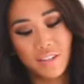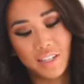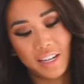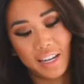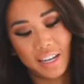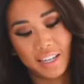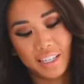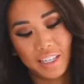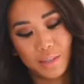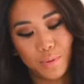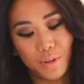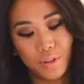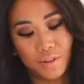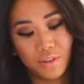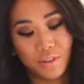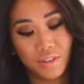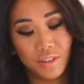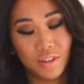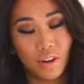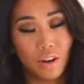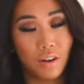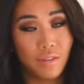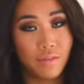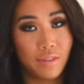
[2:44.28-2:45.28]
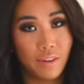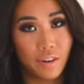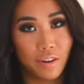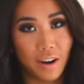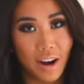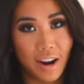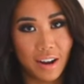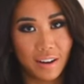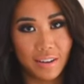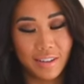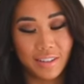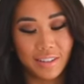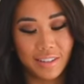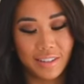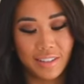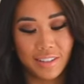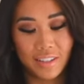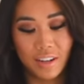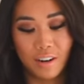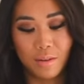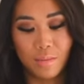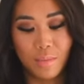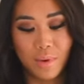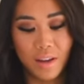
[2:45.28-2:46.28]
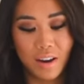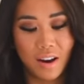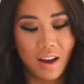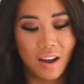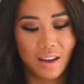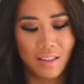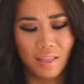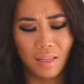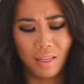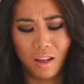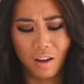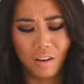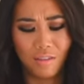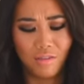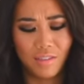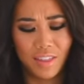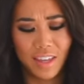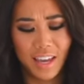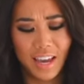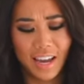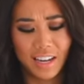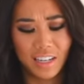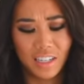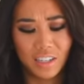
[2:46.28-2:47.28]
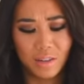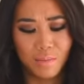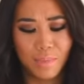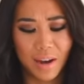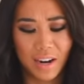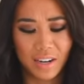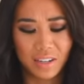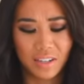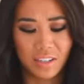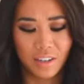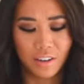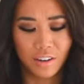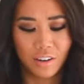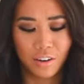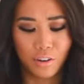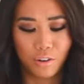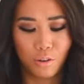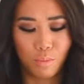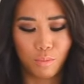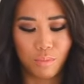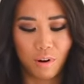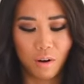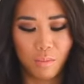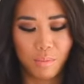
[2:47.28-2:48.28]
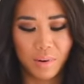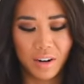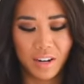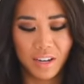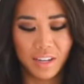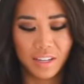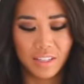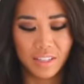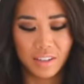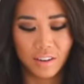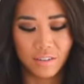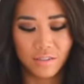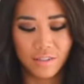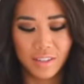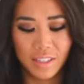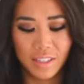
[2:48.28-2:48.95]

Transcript: teaspoons of ground cinnamon. I love the antibacterial properties of